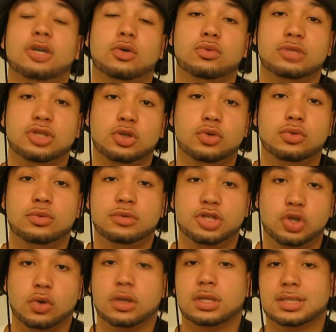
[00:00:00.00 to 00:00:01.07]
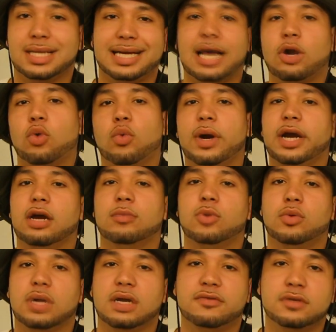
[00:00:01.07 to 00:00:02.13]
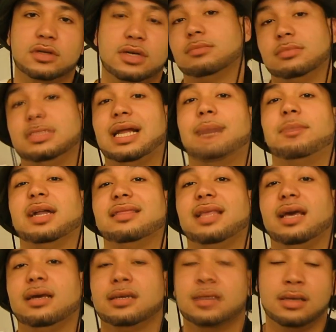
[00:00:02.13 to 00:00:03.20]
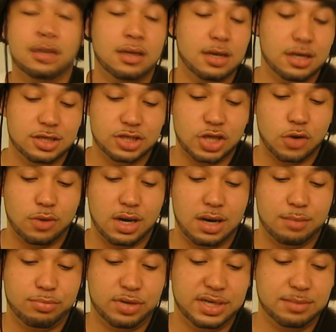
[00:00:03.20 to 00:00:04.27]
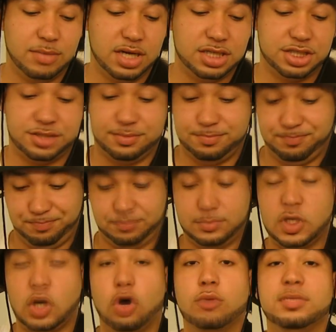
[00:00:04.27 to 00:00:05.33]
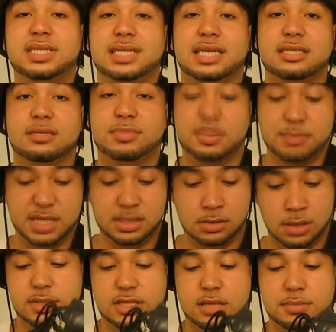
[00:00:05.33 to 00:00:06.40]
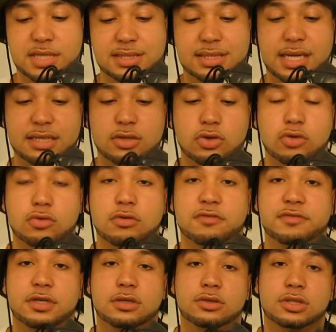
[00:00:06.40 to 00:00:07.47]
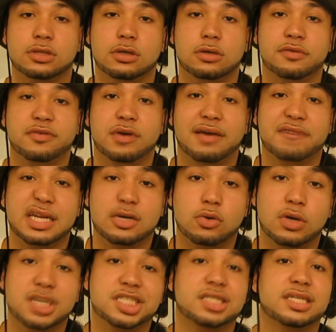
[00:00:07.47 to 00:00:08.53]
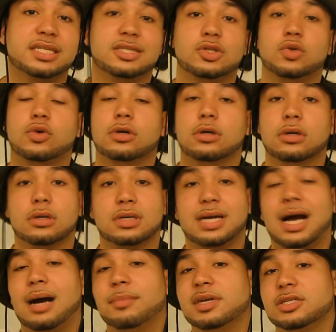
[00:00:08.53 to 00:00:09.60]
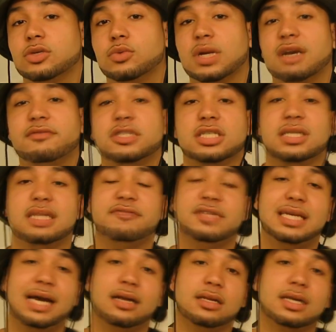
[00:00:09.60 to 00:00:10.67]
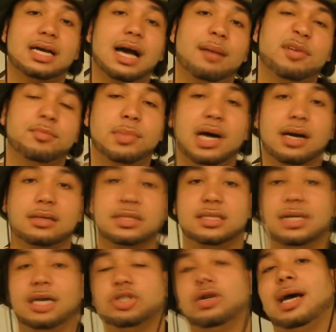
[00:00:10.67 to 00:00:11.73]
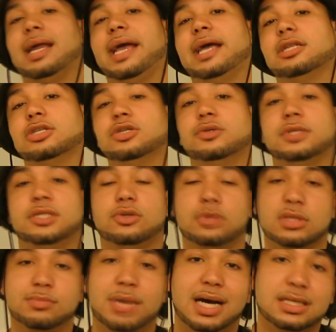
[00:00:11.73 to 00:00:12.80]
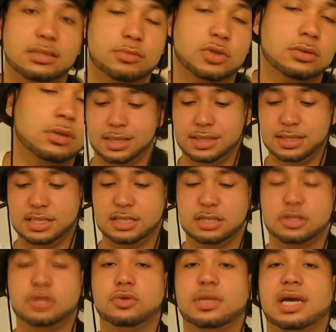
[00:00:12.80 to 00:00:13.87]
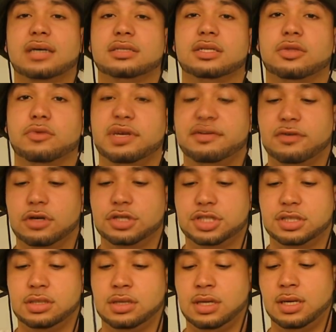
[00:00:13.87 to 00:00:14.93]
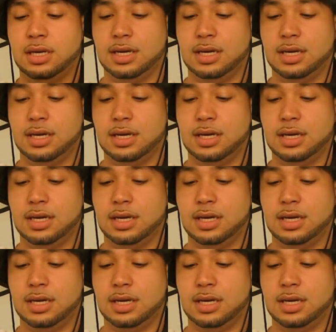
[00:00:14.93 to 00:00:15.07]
don't do Jordans, like I don't wear them or whatever, not my thing. So pretty much, homie sent them to me. It's gonna be a technical review, so if you have any questions or comments or whatever, just leave it down in the comment box. I'll try to answer you as soon as possible. This is the 2003 version.